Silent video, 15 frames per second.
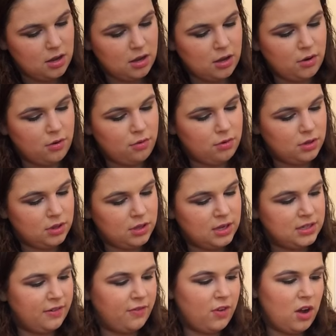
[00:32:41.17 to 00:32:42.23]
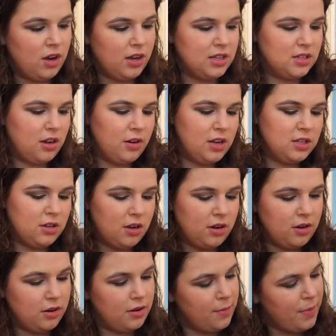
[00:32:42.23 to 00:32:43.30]
Oh, London Fog is
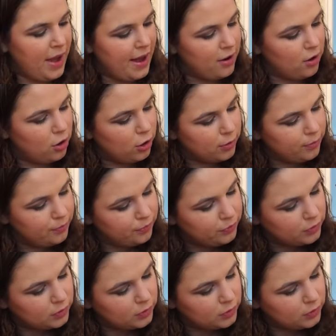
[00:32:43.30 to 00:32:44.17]
on a bad arm.